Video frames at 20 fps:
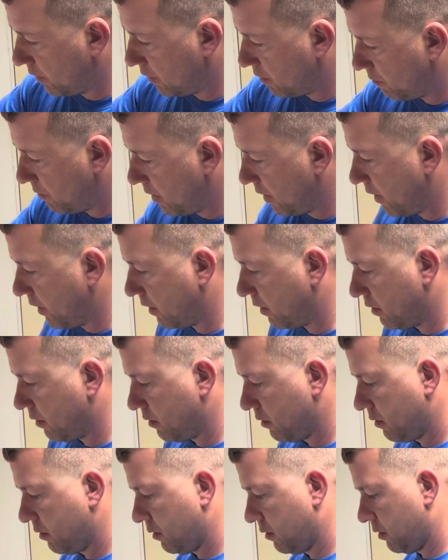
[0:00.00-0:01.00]
the media
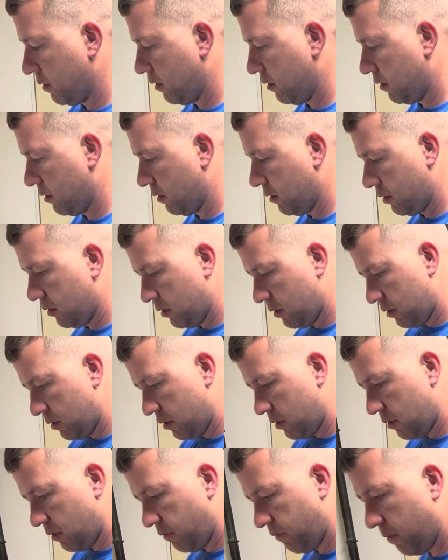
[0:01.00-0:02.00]

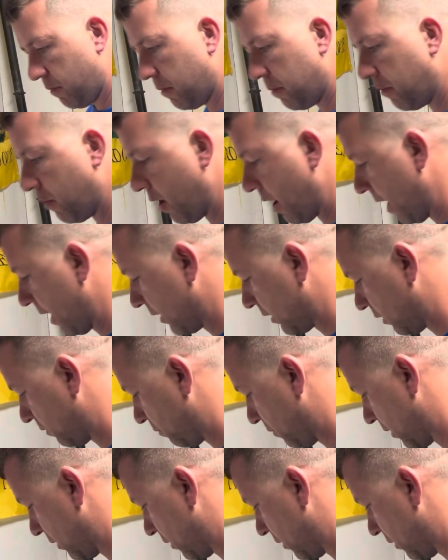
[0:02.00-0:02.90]
from the brass, but